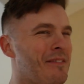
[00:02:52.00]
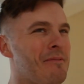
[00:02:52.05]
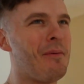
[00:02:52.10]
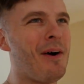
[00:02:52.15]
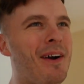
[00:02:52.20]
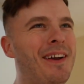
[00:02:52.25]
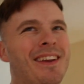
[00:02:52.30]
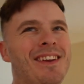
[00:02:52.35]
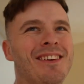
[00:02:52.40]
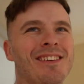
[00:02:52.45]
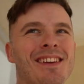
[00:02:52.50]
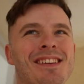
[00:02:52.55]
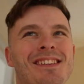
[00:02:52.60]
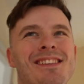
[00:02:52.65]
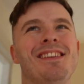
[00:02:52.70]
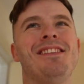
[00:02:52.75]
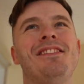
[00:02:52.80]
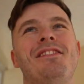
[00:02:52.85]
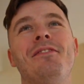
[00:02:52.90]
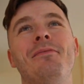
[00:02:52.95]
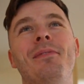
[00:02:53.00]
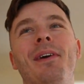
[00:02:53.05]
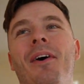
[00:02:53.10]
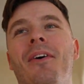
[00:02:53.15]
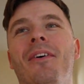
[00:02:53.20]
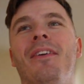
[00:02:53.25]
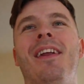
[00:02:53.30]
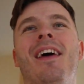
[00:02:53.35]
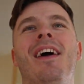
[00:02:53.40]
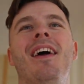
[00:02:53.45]
the mic you're listening to me
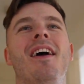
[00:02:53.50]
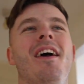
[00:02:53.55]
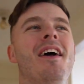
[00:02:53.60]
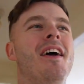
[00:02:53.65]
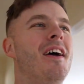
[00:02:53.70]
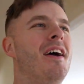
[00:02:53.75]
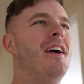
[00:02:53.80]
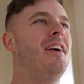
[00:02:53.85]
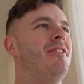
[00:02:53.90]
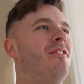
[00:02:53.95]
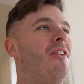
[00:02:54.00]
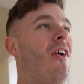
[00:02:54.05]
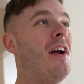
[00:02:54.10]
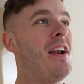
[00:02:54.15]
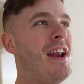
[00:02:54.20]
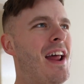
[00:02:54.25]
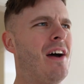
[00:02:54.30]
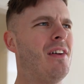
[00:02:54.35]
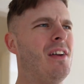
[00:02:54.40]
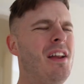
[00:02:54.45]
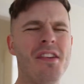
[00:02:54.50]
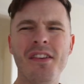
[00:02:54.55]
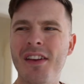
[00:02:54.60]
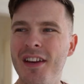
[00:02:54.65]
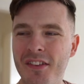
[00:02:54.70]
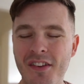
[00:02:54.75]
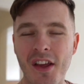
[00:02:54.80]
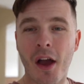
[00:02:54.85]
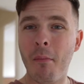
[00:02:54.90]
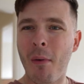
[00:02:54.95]
on right now,
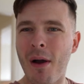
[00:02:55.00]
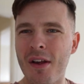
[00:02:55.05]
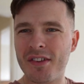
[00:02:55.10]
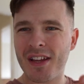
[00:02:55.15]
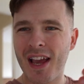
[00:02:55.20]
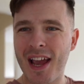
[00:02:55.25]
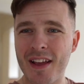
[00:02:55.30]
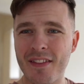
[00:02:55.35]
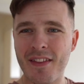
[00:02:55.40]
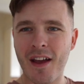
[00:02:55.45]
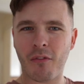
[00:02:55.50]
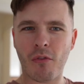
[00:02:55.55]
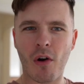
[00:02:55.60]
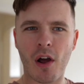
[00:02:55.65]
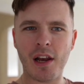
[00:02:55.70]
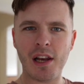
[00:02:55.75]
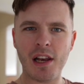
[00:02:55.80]
listening to, am I saying that right?